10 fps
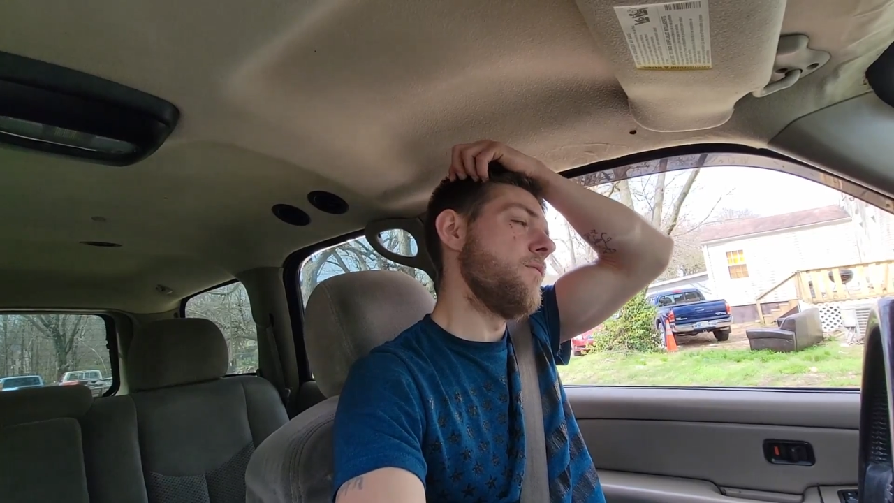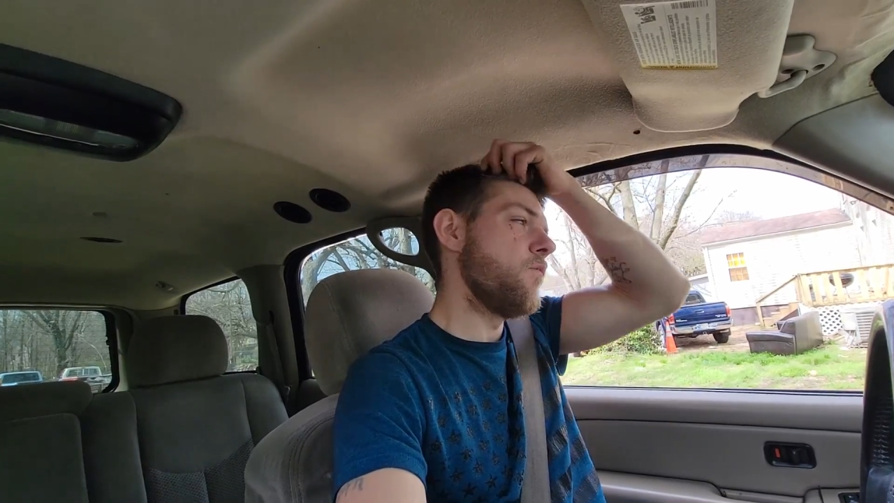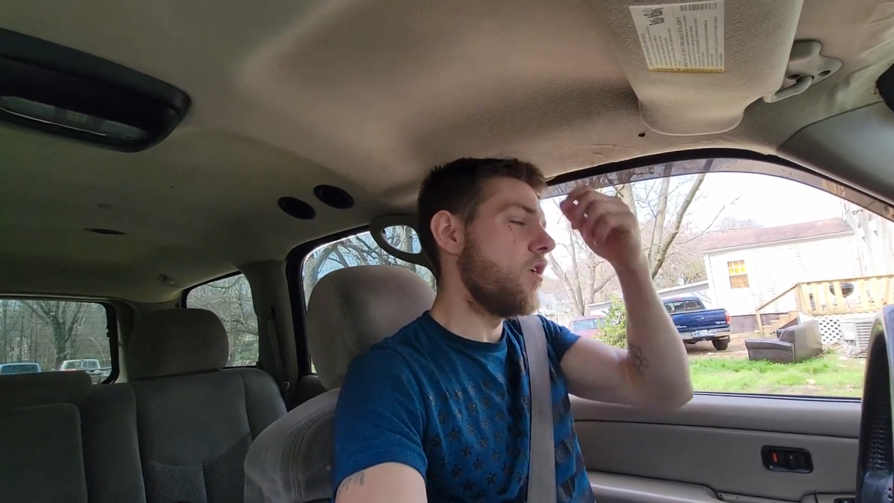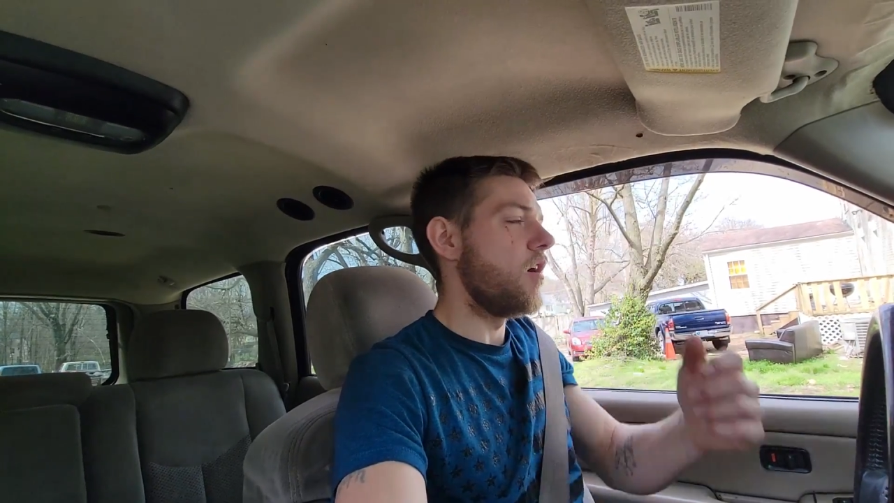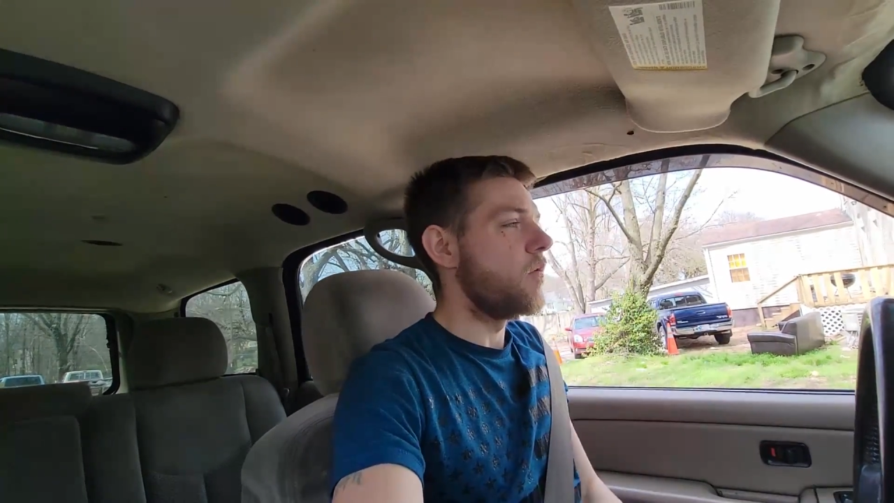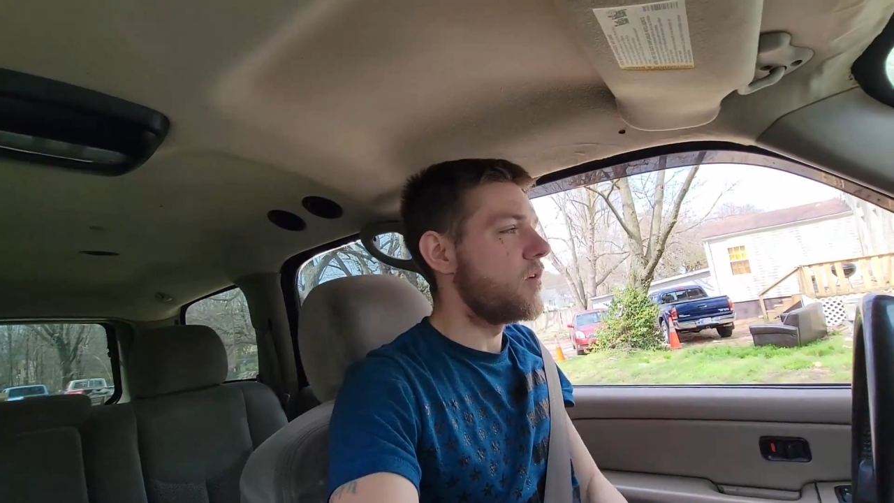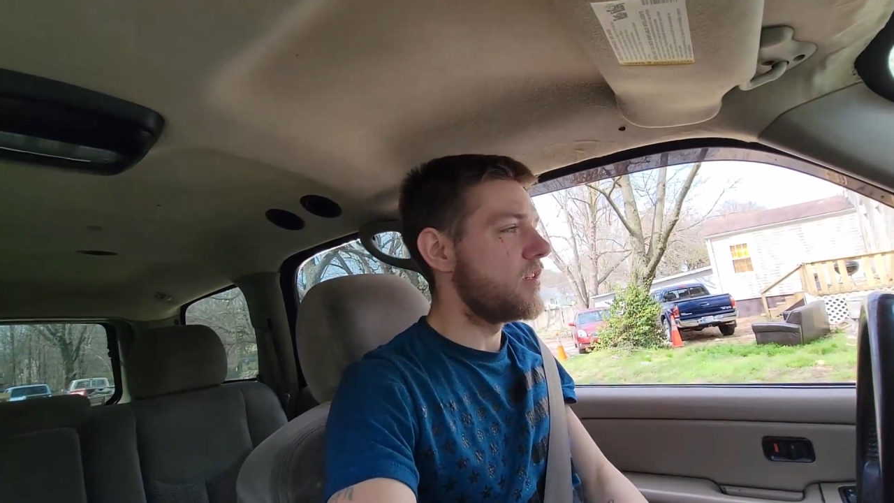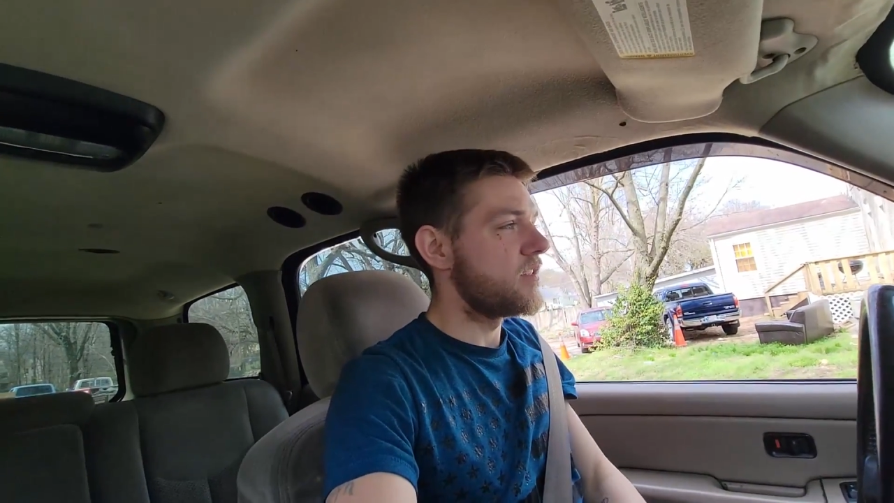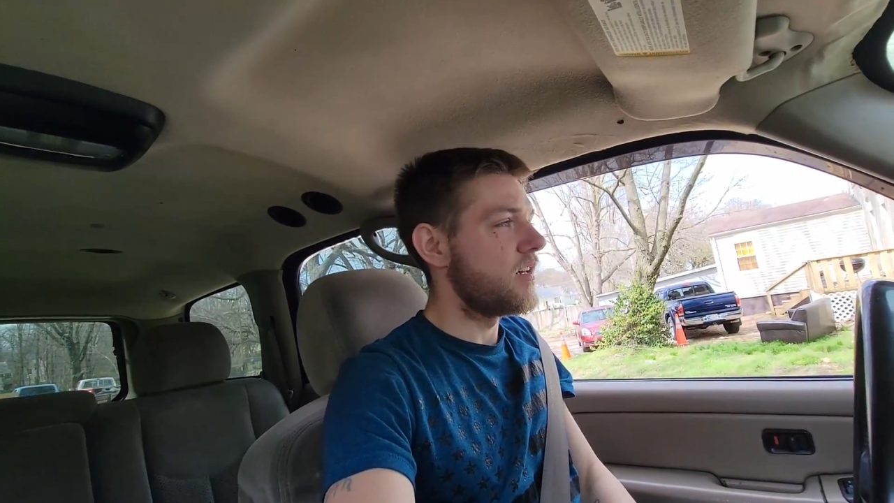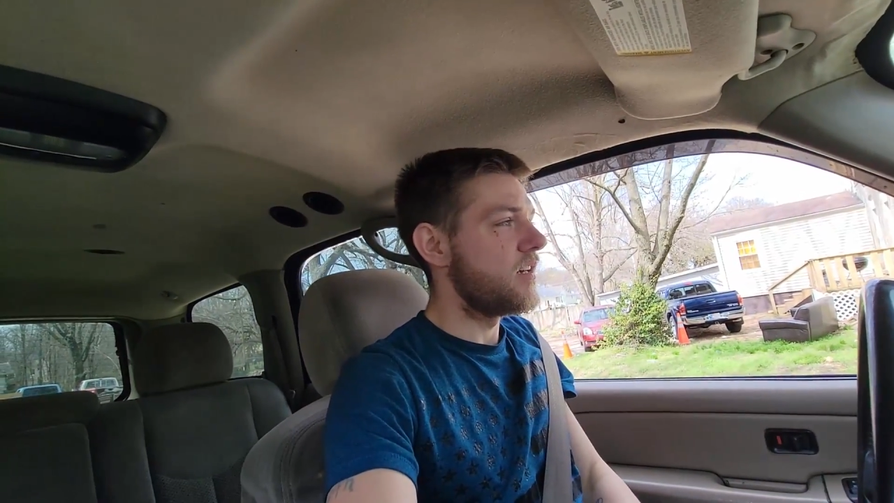wow, what
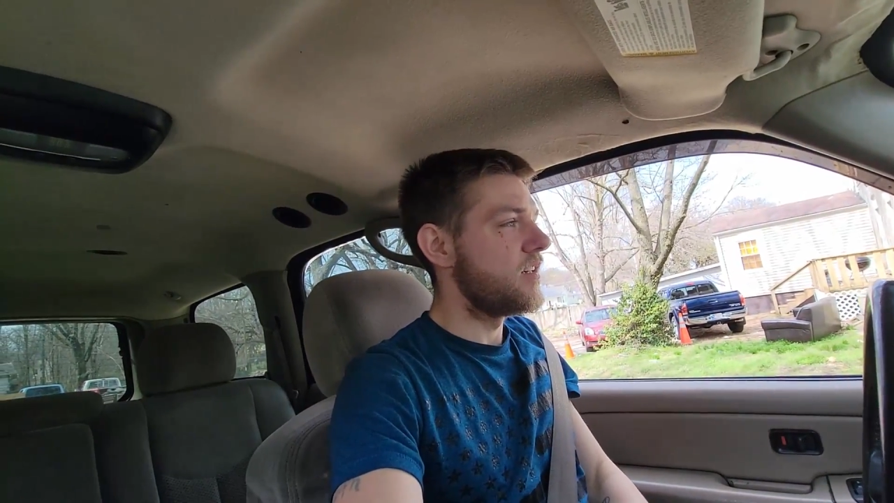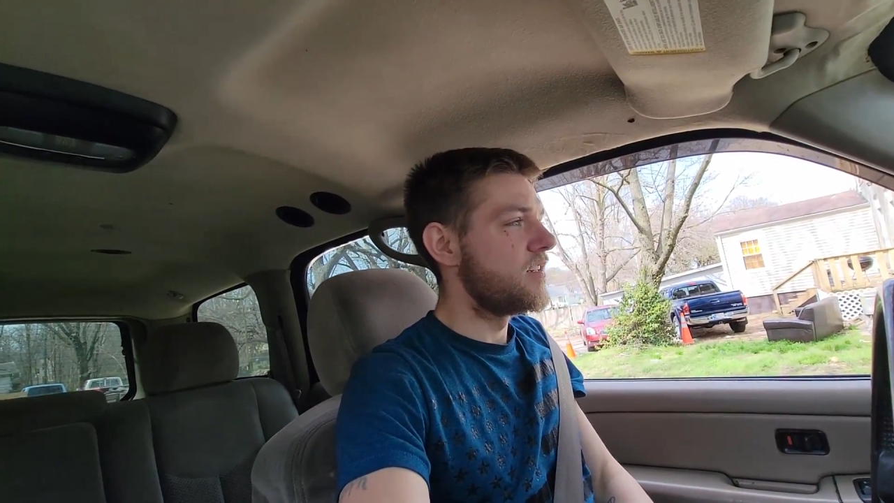is that?